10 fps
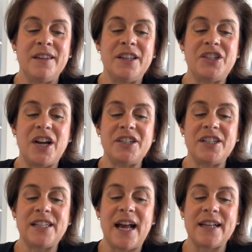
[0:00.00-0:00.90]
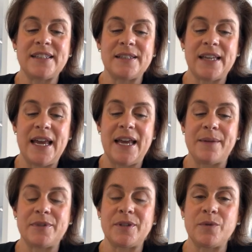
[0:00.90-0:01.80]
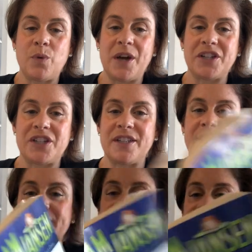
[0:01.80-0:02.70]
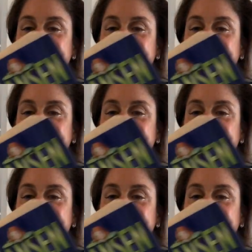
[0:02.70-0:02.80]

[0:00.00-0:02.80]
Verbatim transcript: The judges asked Cam some questions.